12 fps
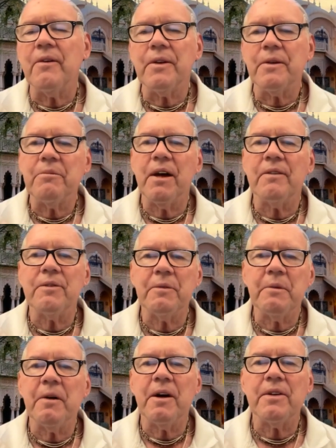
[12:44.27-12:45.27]
and he plucked from the
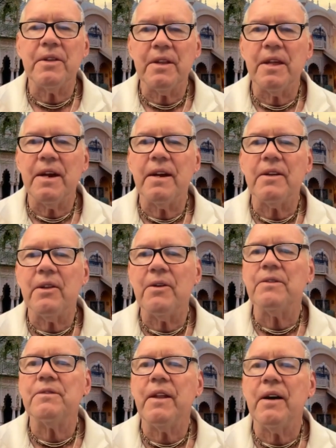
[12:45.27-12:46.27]
muck of the lake a
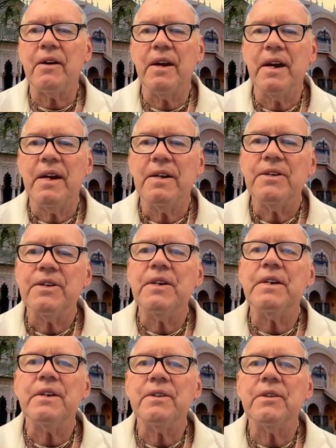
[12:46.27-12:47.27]
lotus flower,
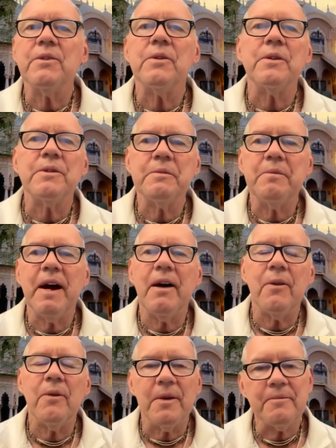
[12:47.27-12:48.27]
seeking the Lord's
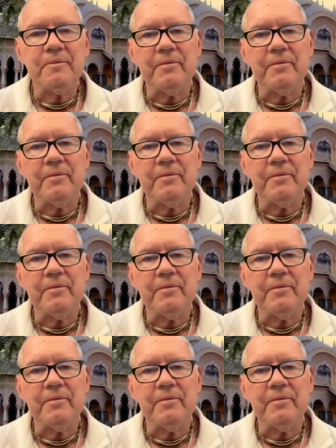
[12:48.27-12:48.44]
power.